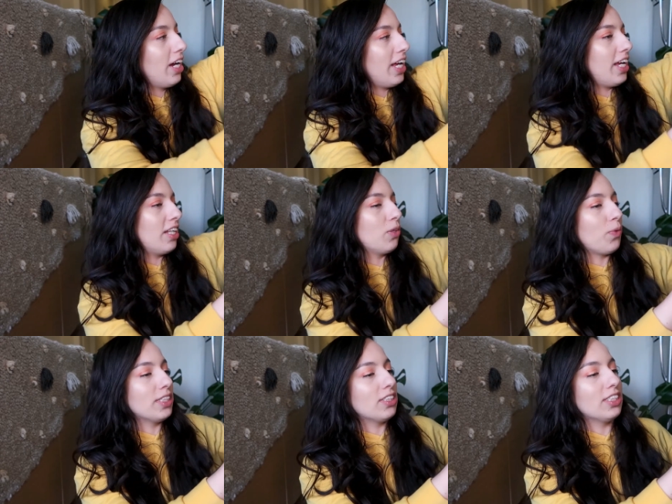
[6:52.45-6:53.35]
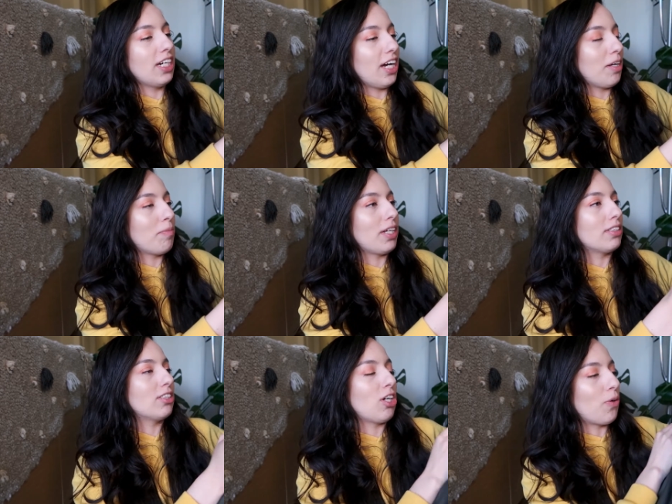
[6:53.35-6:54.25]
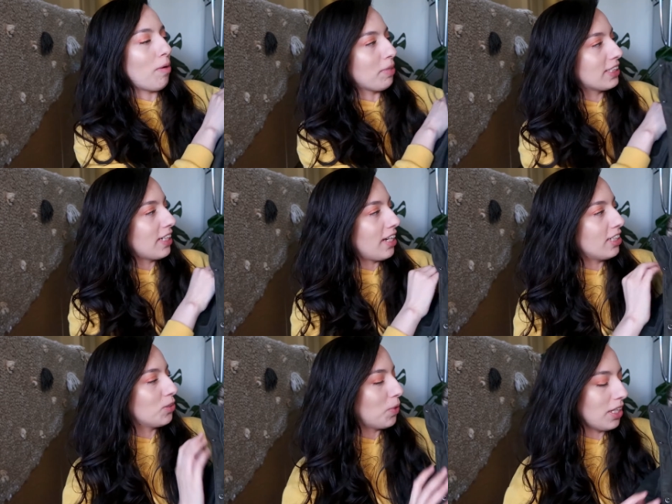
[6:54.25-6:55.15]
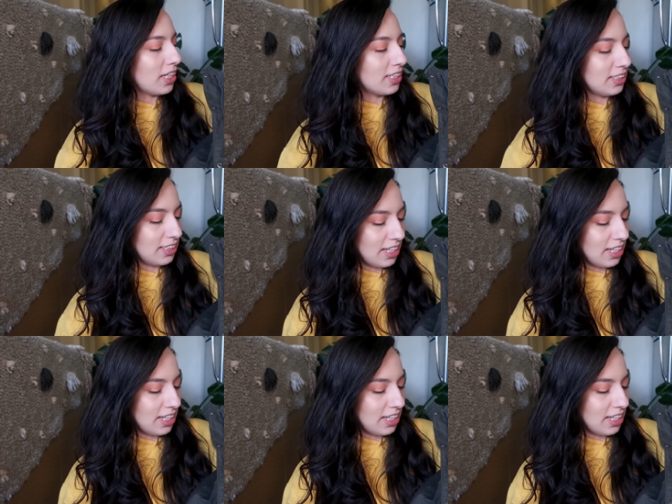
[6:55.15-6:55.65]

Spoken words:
in the winter time, and so I'm excited to wear this.